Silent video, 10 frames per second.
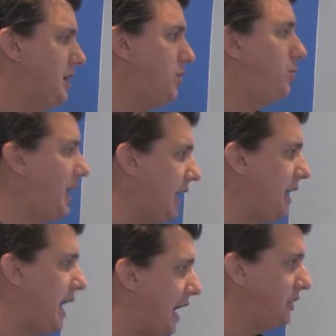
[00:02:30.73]
you
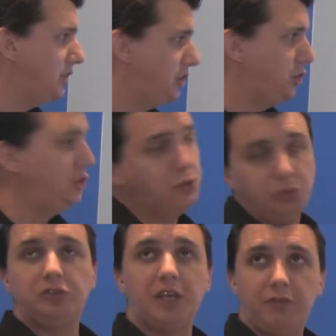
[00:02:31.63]
can't actually
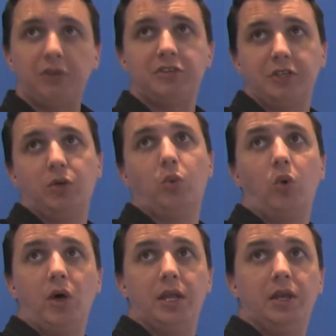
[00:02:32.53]
choose every single
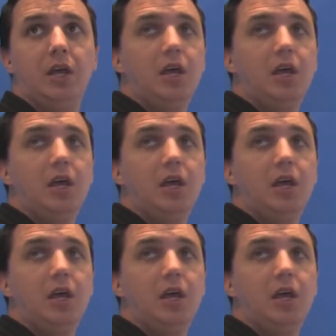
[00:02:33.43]
one.